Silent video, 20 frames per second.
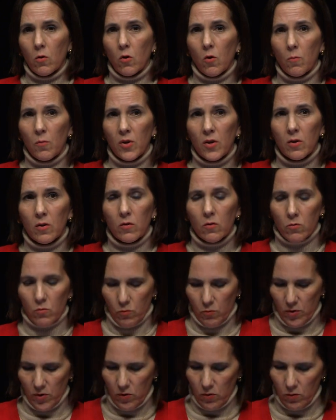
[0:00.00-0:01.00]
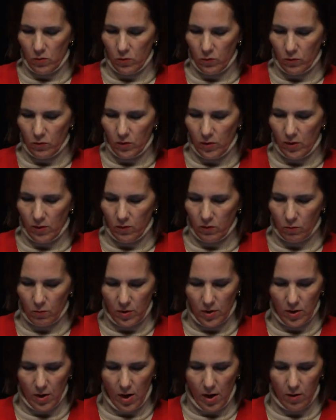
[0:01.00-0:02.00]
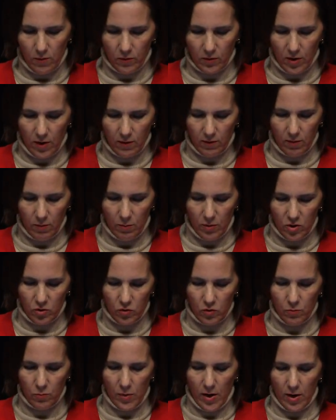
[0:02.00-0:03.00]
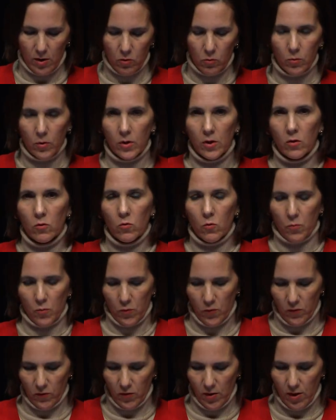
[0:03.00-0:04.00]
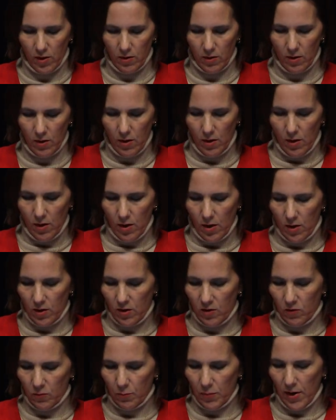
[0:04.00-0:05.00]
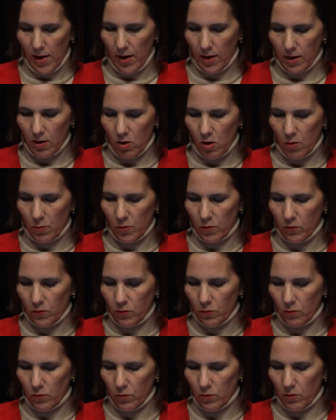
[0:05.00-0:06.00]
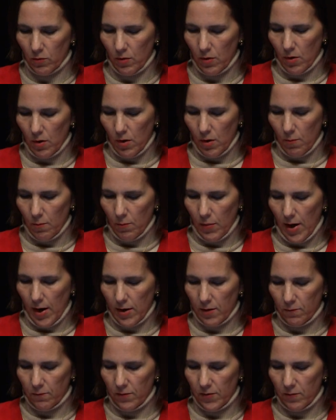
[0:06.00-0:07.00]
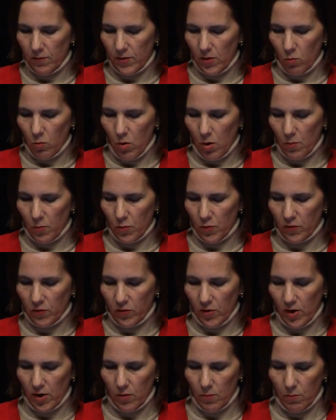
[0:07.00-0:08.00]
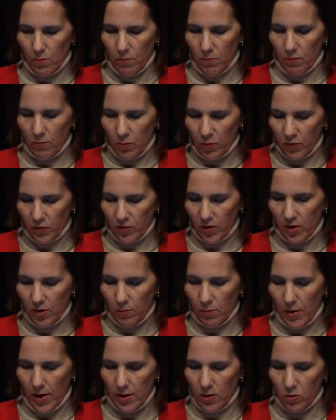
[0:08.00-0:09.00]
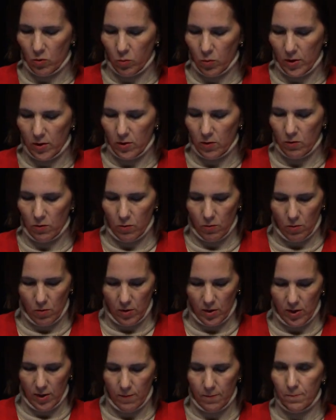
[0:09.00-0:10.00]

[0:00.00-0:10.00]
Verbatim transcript: committed to reduce its greenhouse gas emission by 22% and its black carbon soot by 51% by 2030.